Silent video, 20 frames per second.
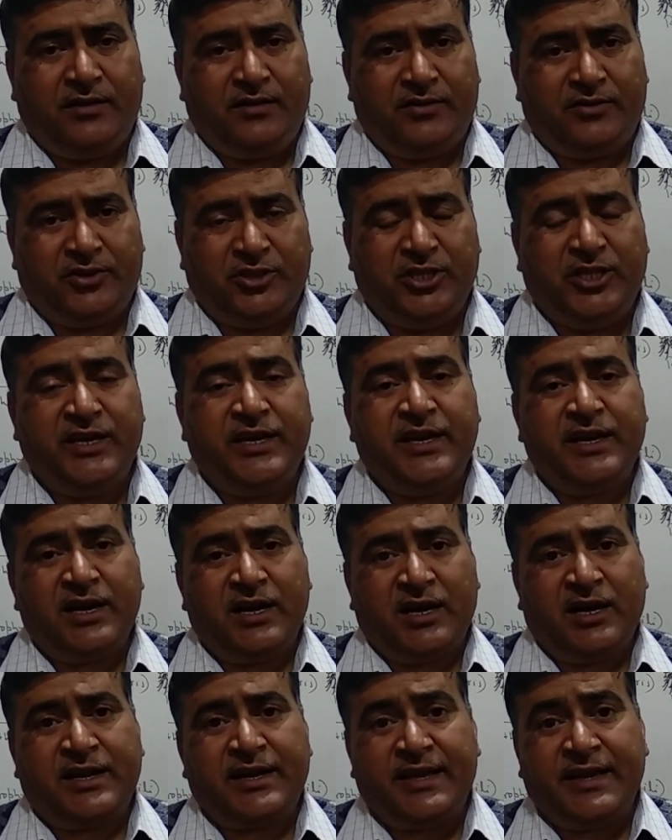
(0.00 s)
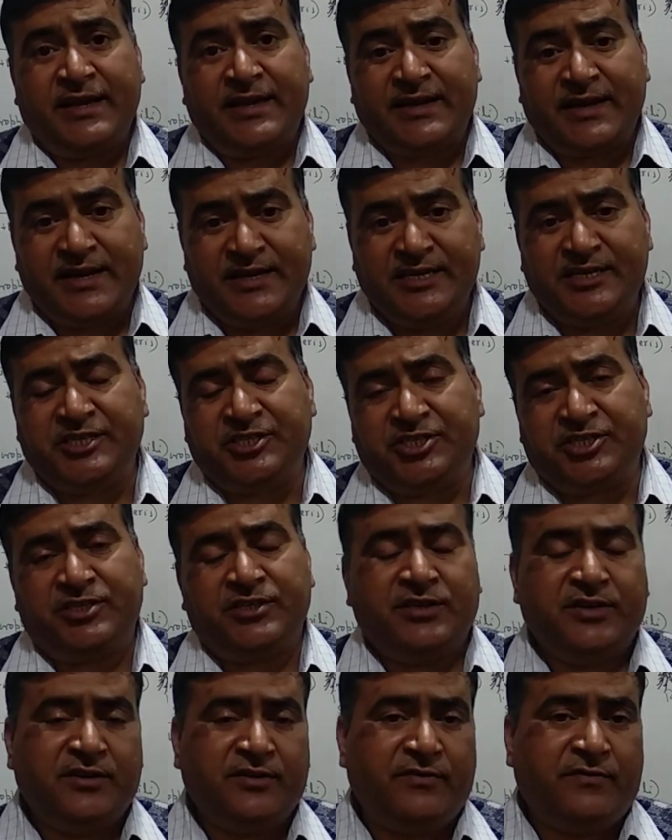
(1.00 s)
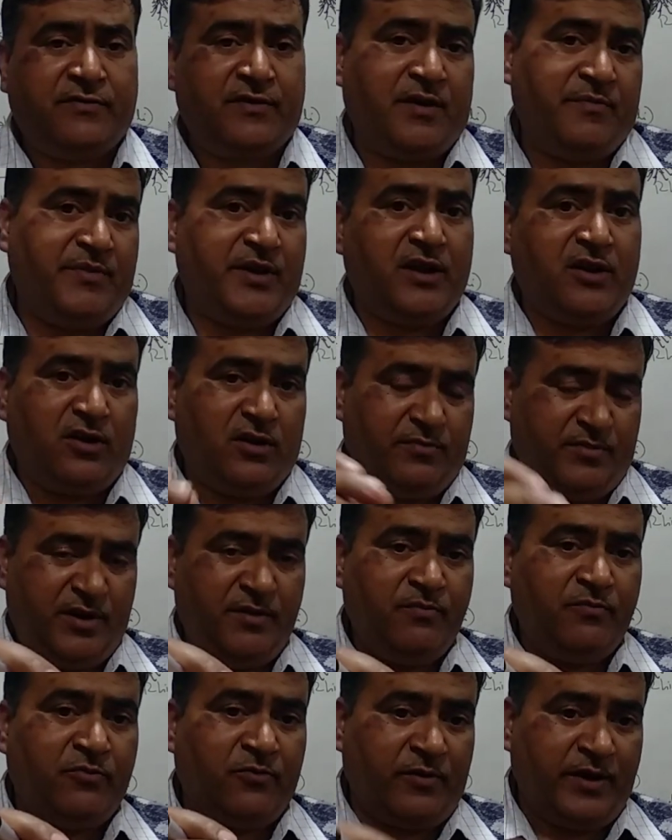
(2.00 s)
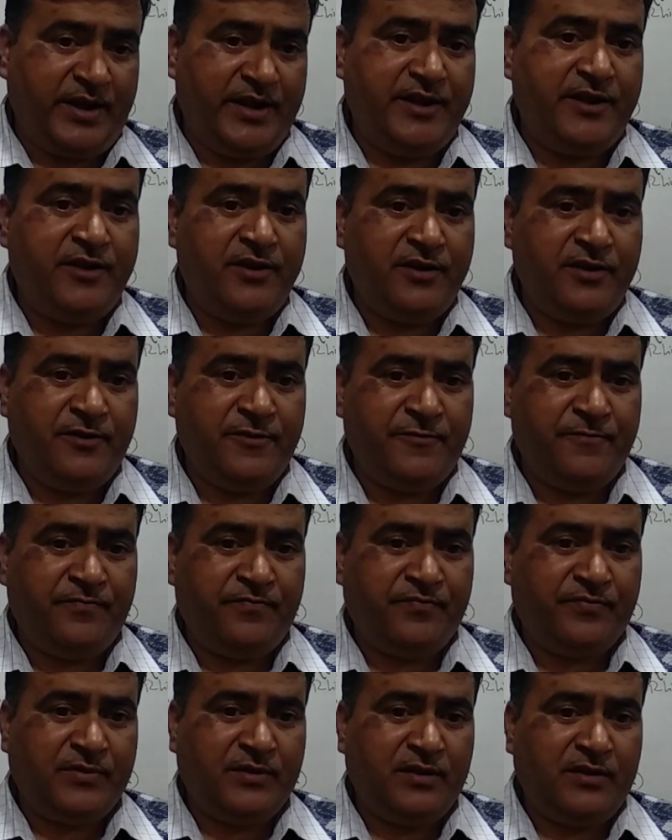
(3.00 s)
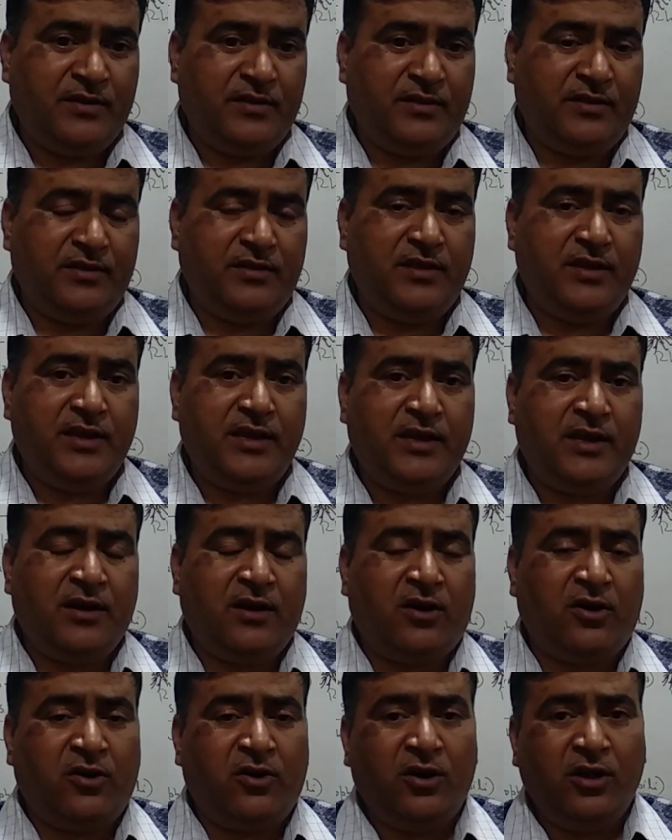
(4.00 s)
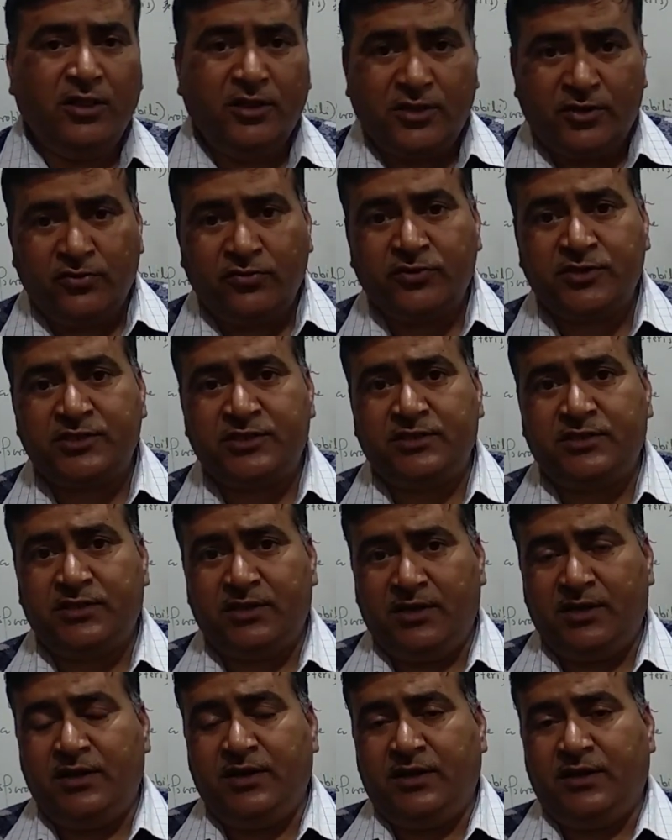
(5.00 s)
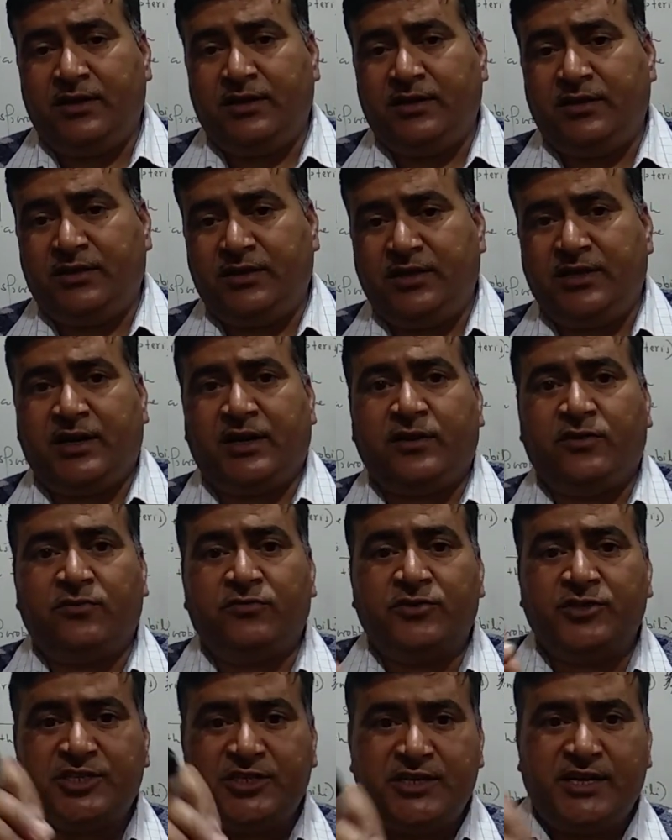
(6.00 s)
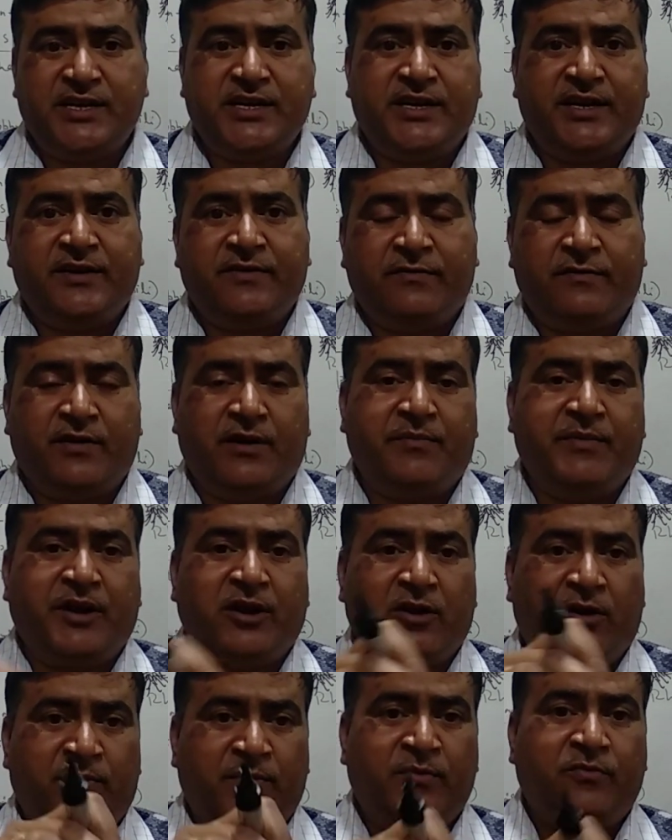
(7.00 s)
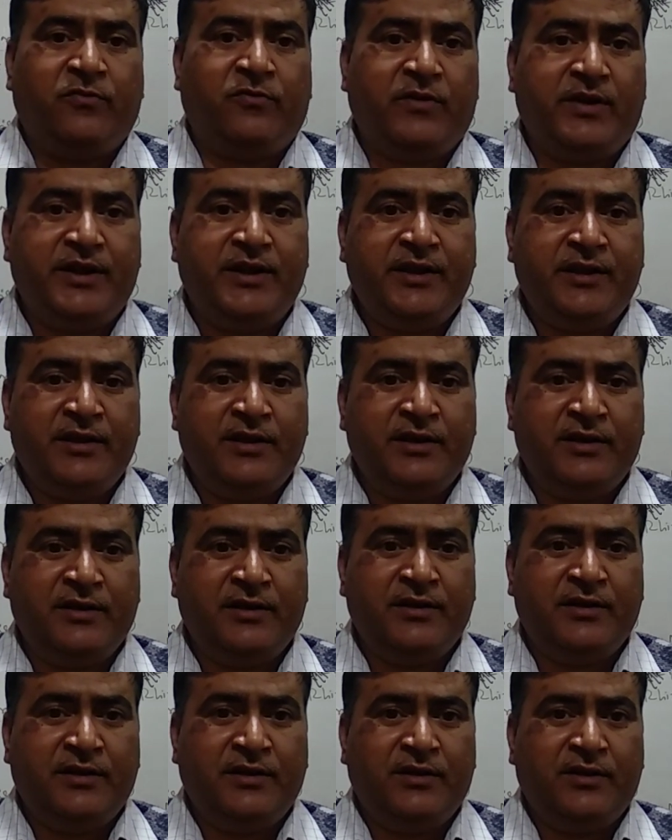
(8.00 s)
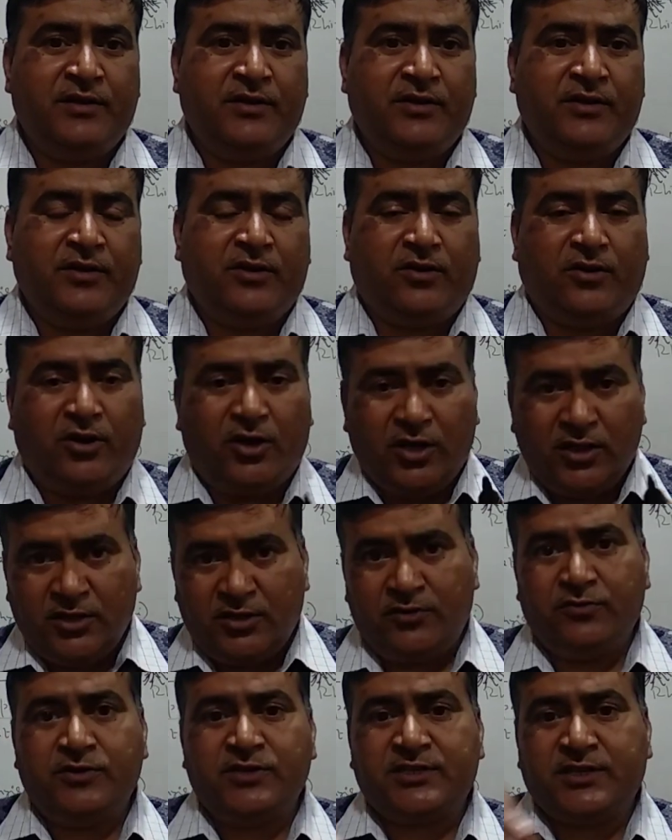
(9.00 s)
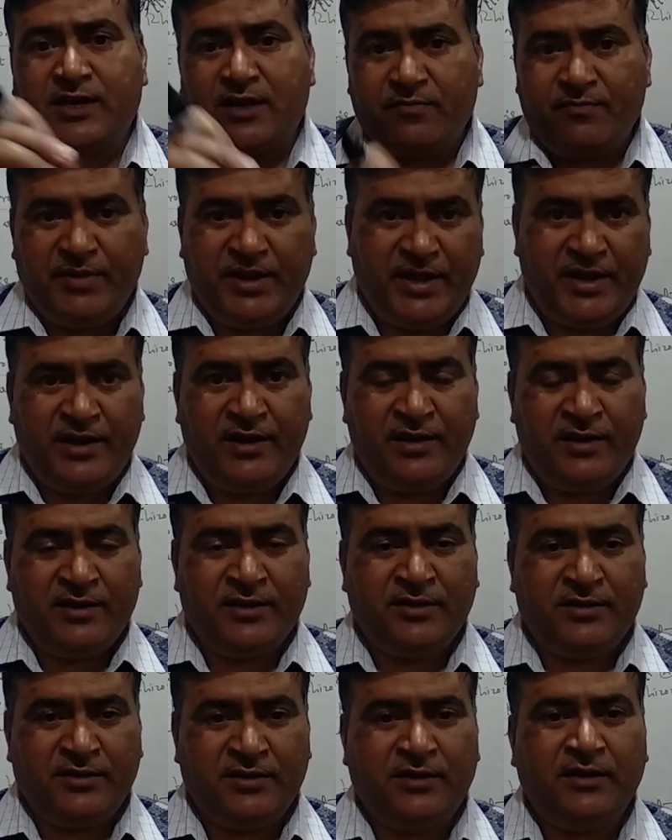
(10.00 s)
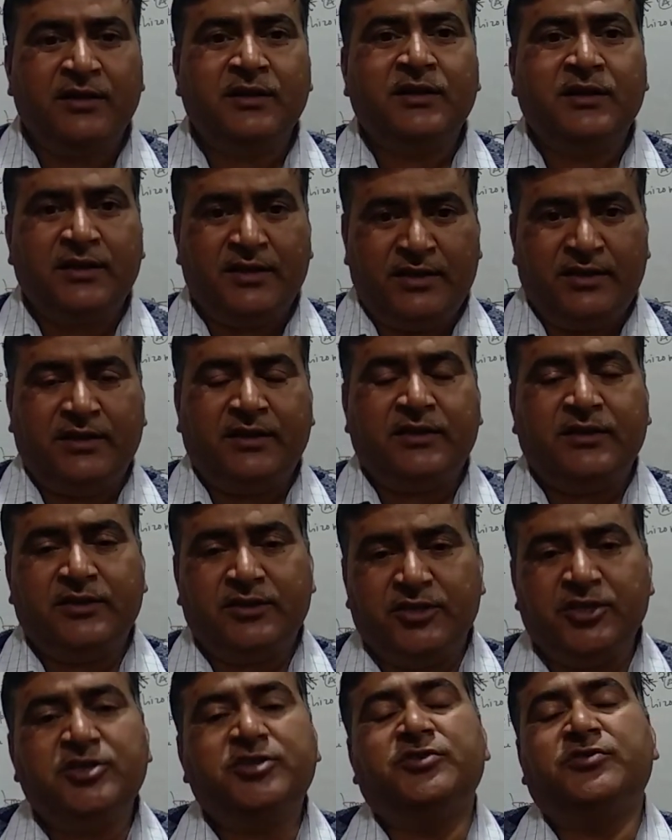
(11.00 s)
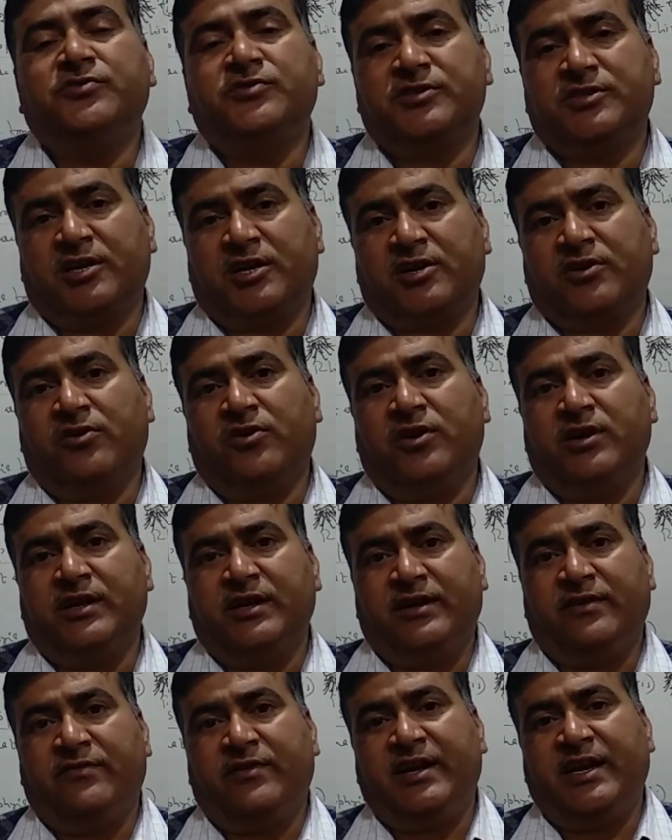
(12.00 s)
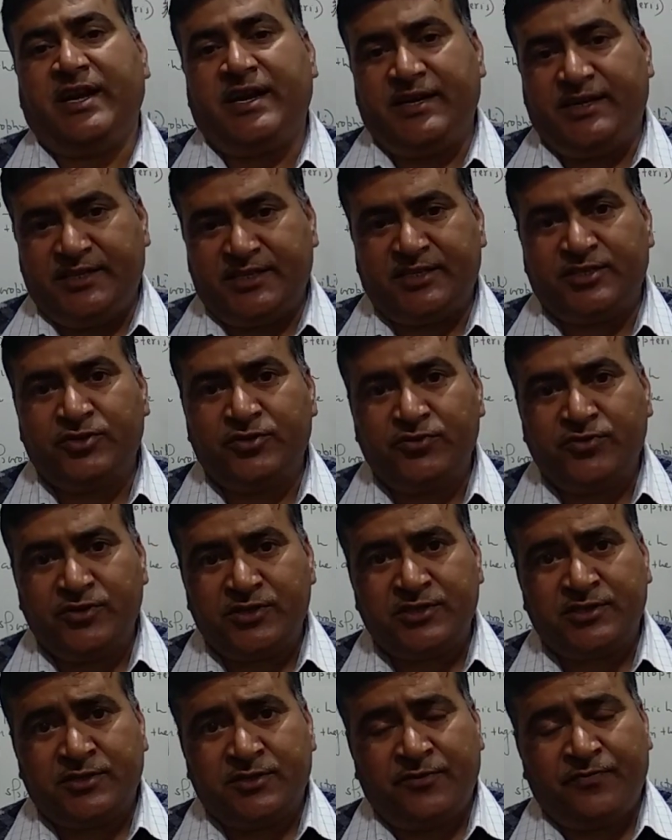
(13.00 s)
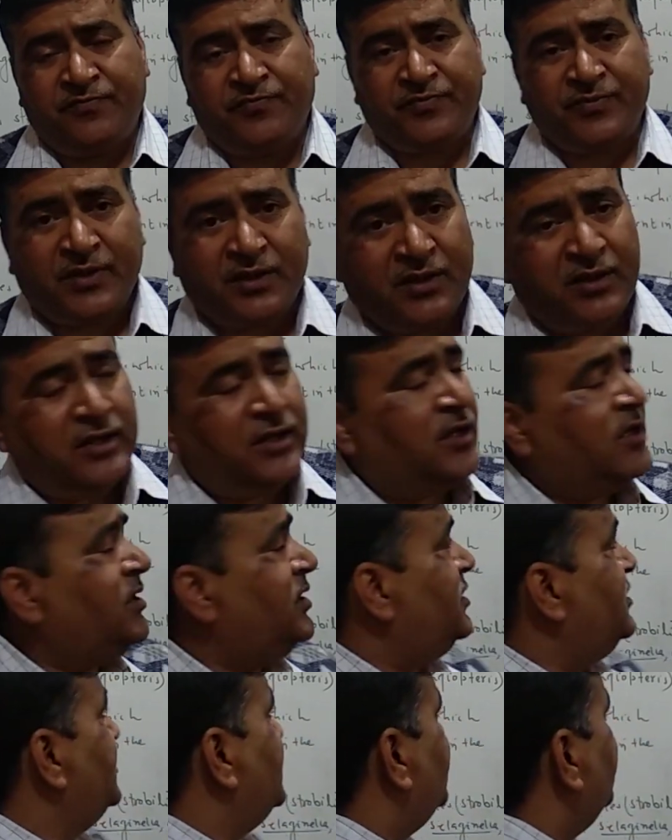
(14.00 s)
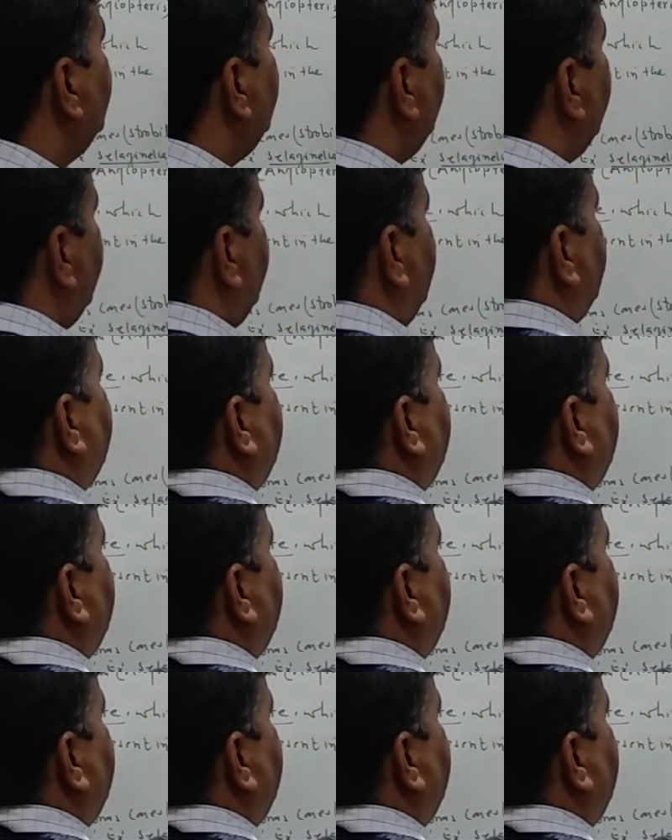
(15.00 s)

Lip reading: they are arised from a common point. All the roots, they are originated from a common point. All the roots are main. These roots are called adventitious roots. So the